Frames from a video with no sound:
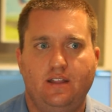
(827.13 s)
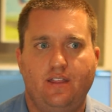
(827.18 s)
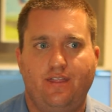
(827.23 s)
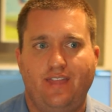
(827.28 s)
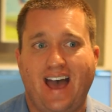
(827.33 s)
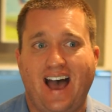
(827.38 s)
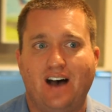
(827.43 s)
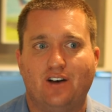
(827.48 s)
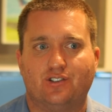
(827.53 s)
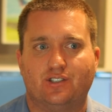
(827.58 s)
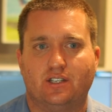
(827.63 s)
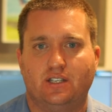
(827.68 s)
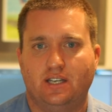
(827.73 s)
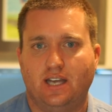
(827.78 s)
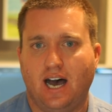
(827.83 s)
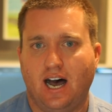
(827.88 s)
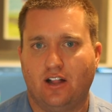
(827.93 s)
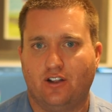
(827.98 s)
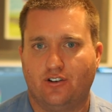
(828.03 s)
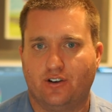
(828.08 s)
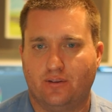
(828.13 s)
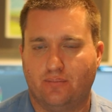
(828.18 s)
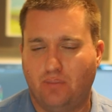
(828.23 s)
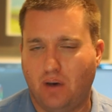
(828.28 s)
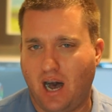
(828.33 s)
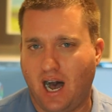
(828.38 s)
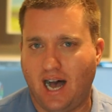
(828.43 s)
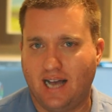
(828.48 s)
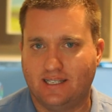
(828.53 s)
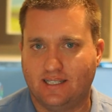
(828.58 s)
$1,000
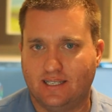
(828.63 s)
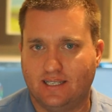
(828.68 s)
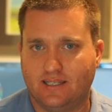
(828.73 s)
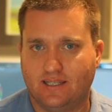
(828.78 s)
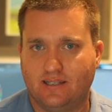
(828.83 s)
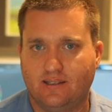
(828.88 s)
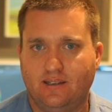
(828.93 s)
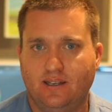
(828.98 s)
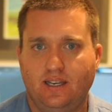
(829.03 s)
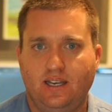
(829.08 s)
deposit.